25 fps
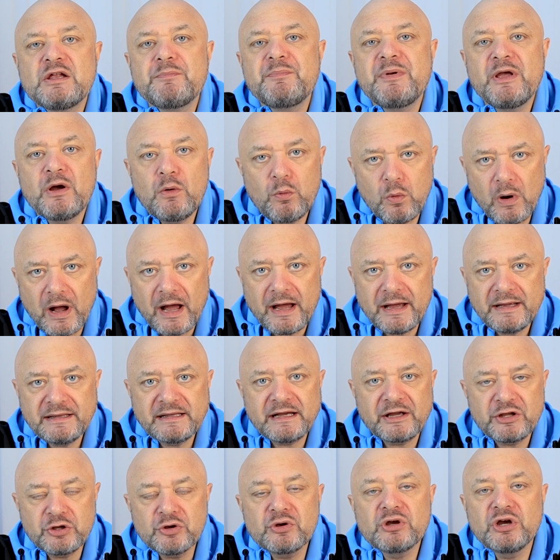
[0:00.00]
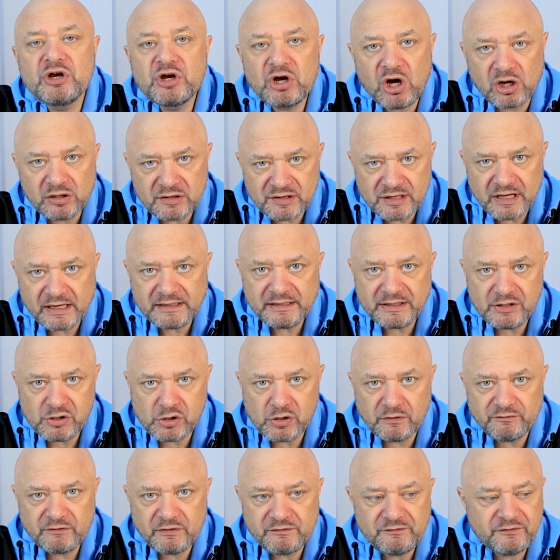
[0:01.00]
to be a way that you can contact each
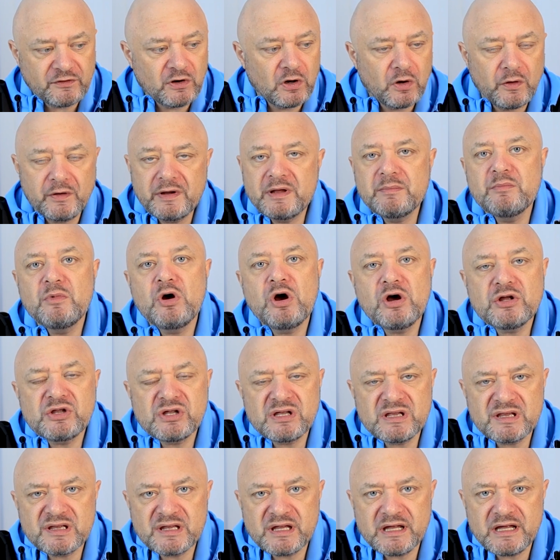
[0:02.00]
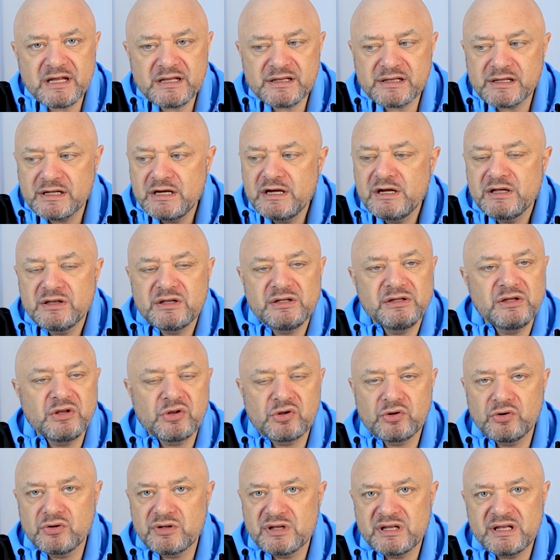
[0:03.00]
other for emergencies, to
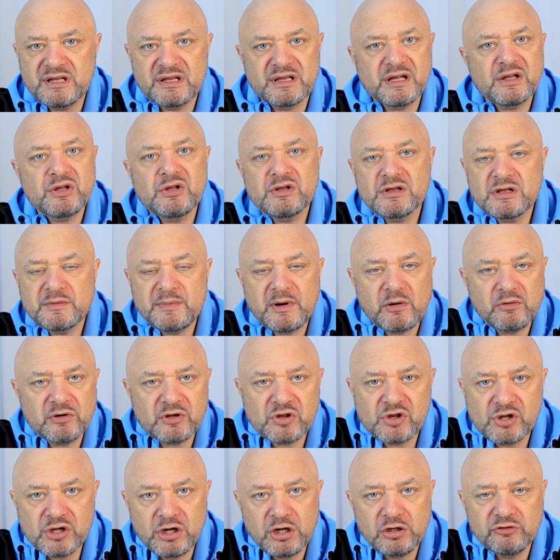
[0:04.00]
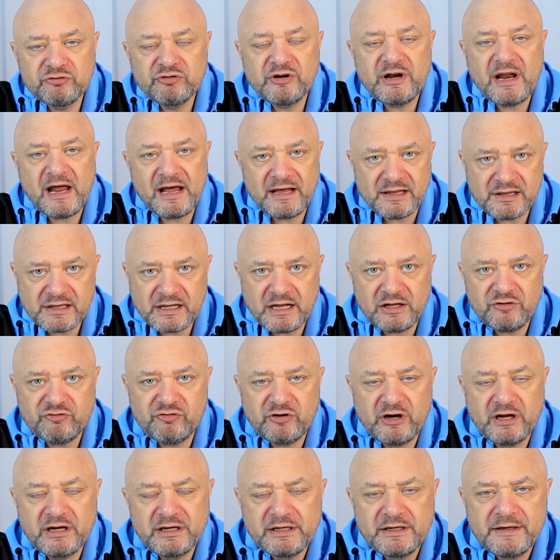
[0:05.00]
discuss decisions about the children,
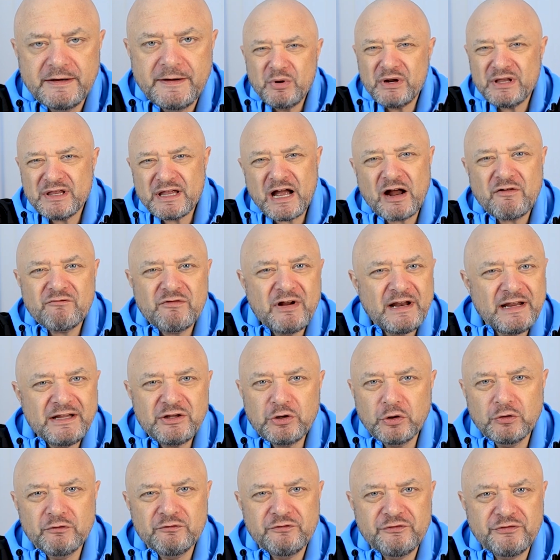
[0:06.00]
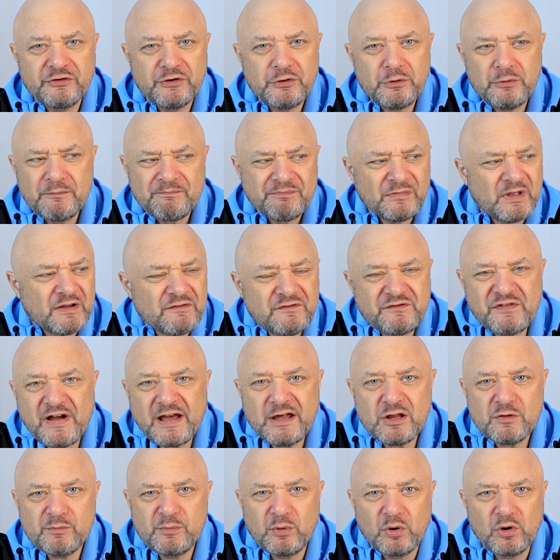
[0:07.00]
etc. But is that really done through
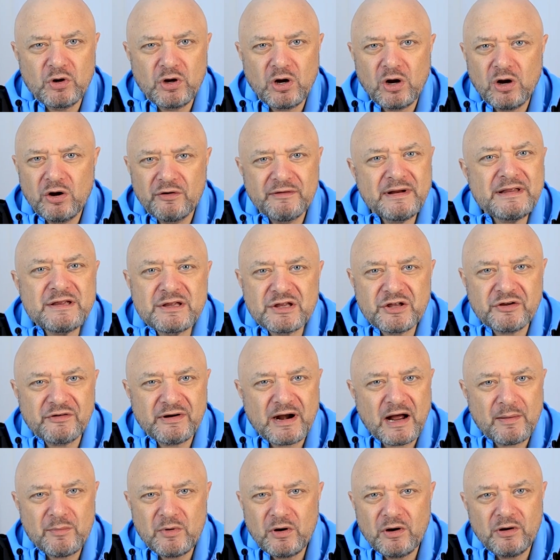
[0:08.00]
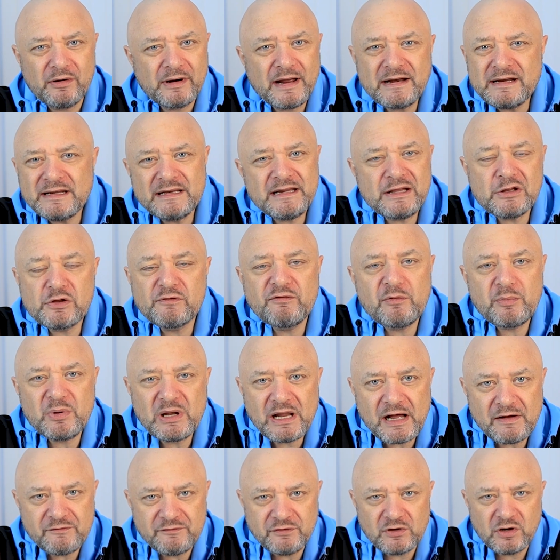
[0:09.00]
Facebook or Instagram or any of these other
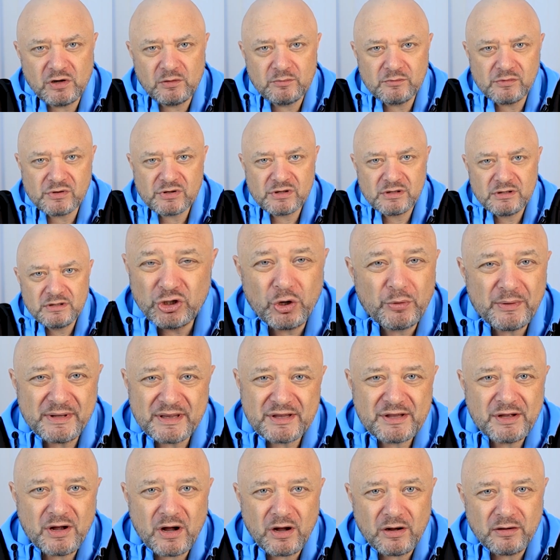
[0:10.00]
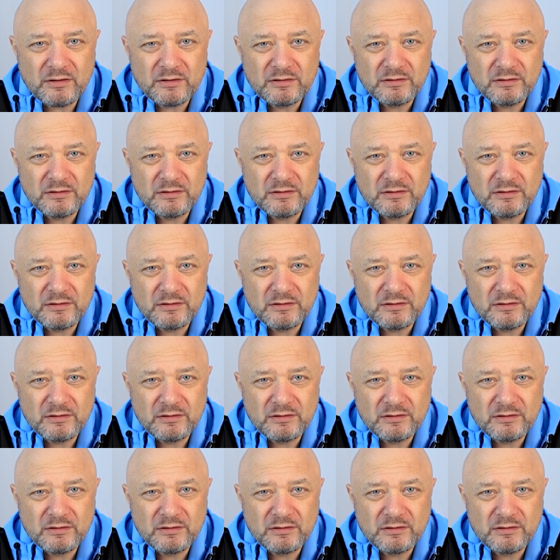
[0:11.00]
platforms? No, it's not.